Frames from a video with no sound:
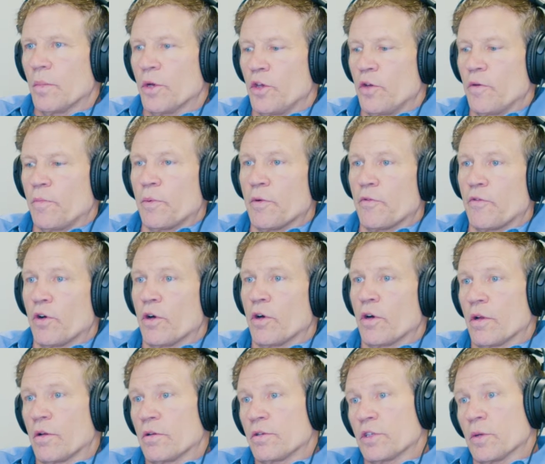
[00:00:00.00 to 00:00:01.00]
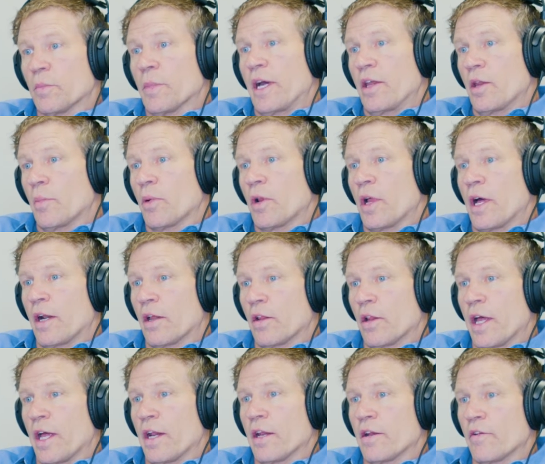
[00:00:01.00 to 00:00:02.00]
But you prefer to buy the plot of
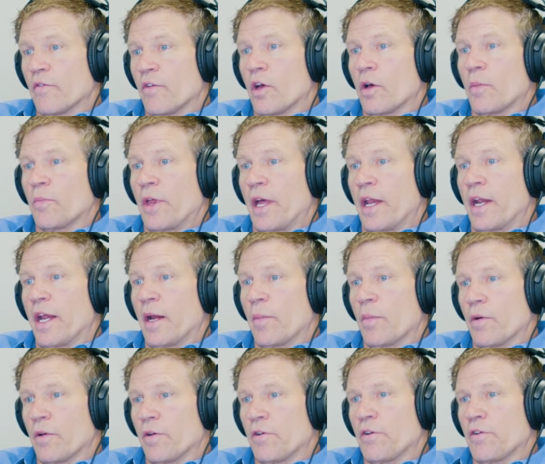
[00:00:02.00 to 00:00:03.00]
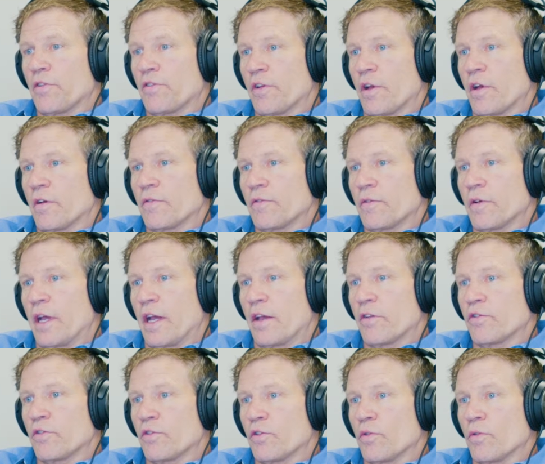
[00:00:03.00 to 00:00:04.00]
land and develop that neighborhood yourself
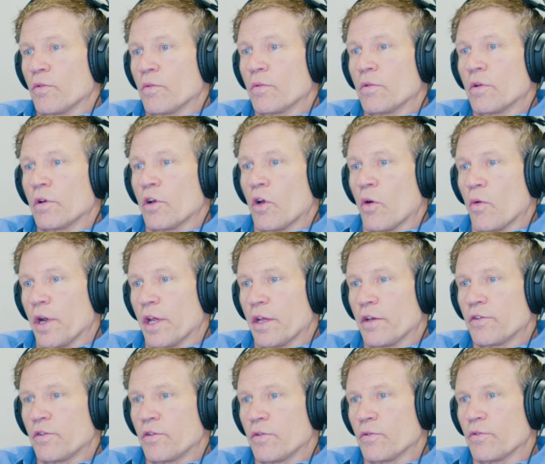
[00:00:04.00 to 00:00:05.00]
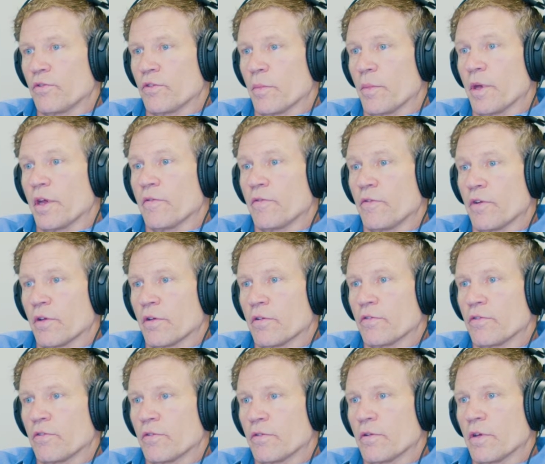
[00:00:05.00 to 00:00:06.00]
as to going into some
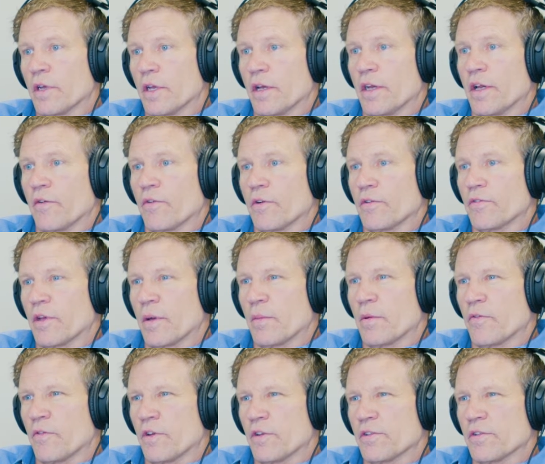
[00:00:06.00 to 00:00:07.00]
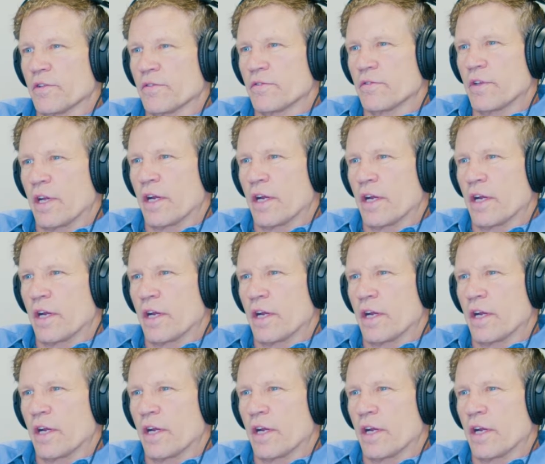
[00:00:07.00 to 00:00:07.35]
infills in different subdivisions.